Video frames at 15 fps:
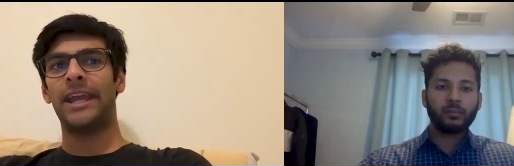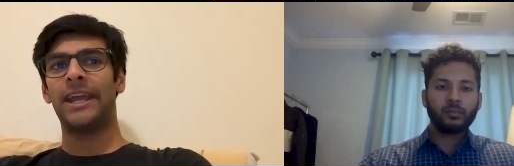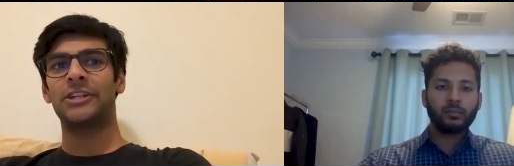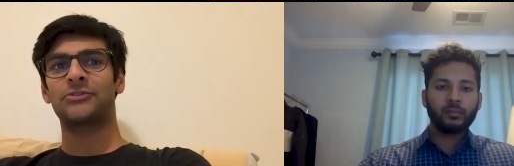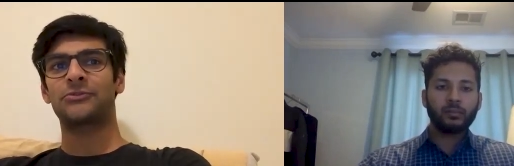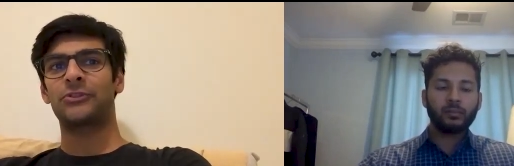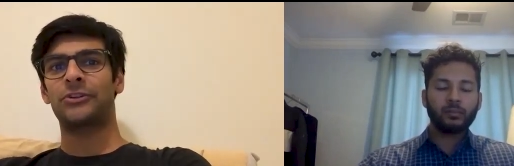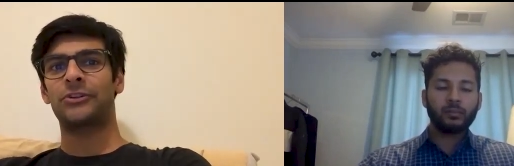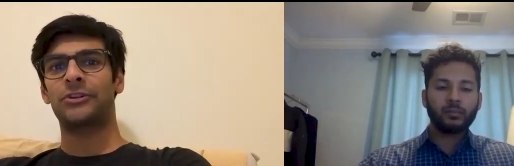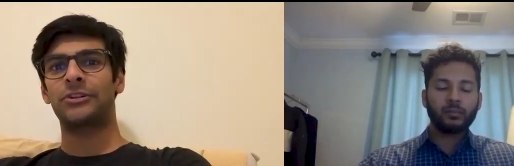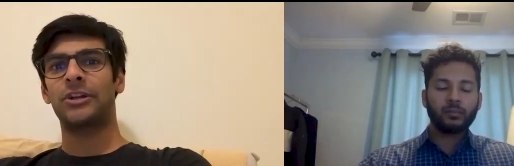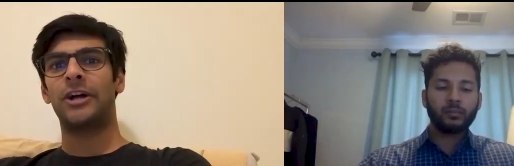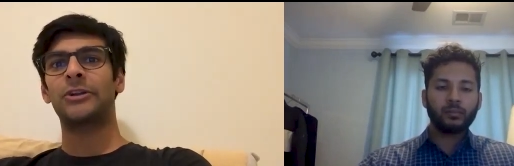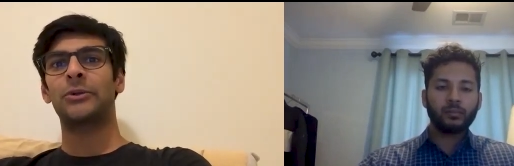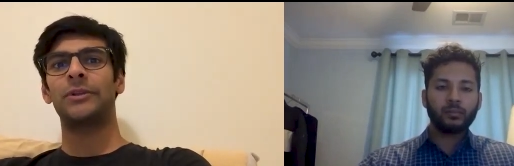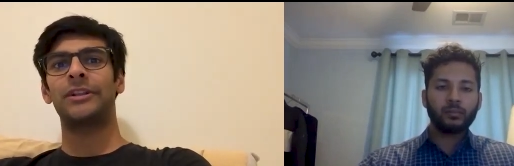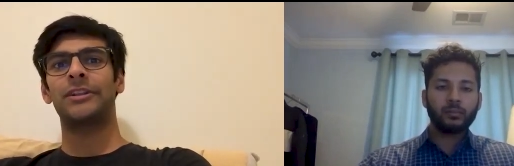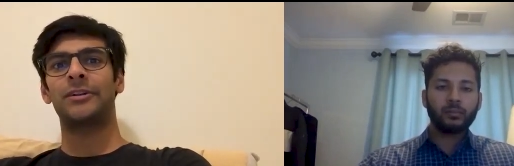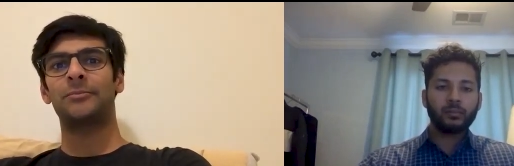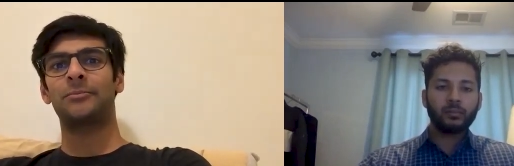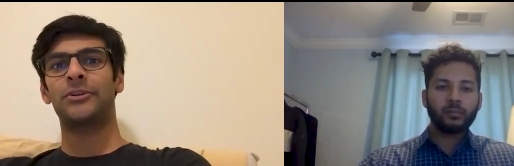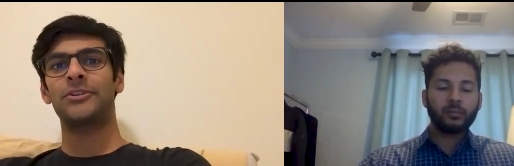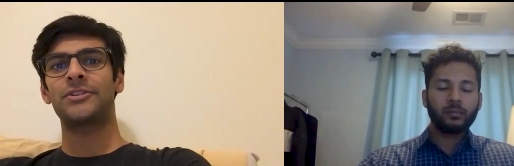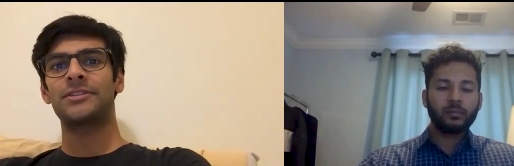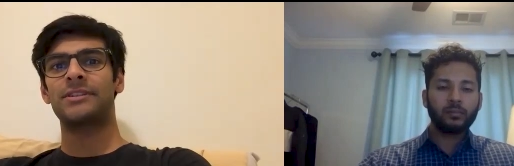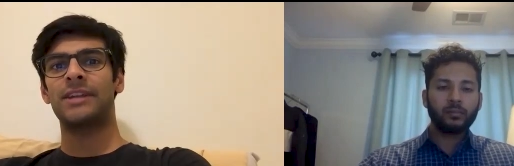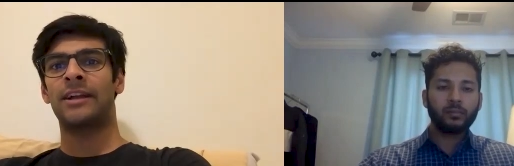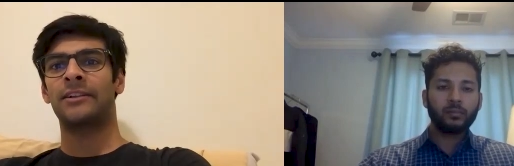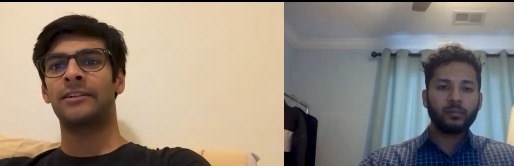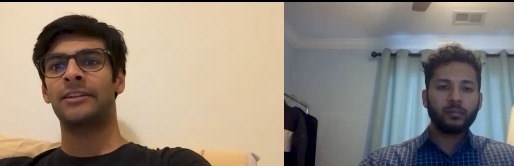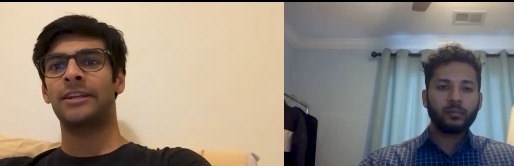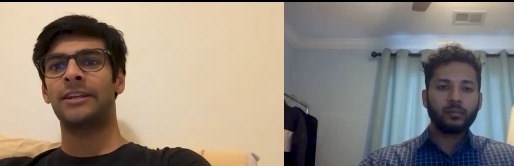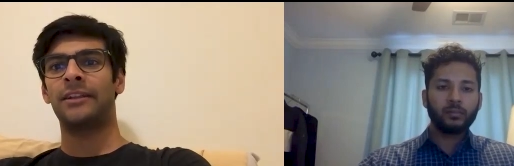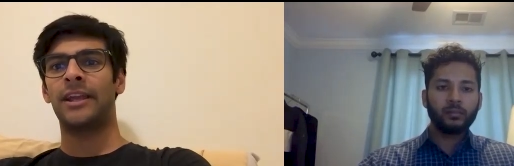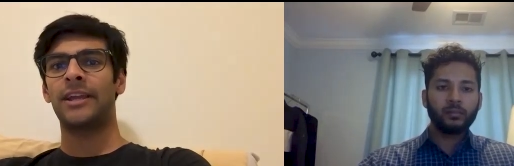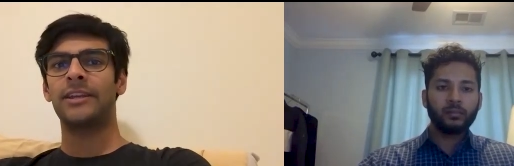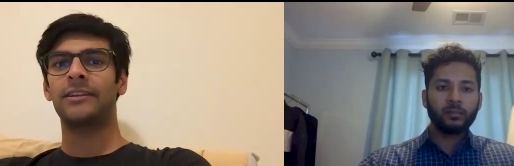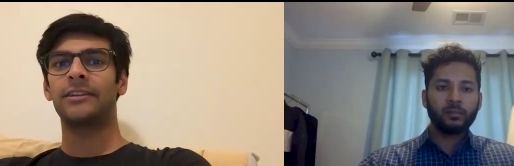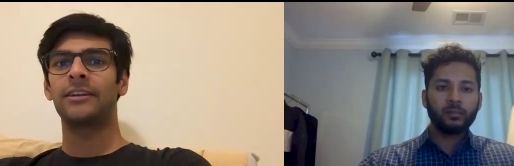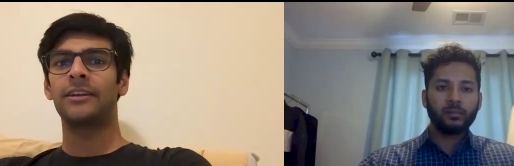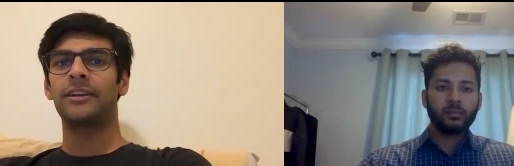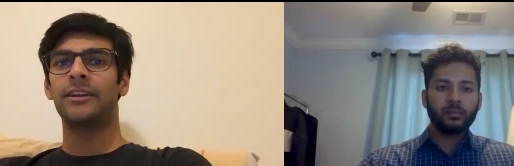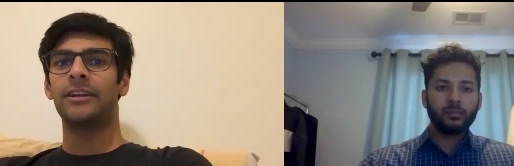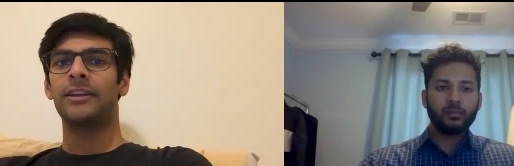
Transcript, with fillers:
Speaker 1: gauge for not only their personality, like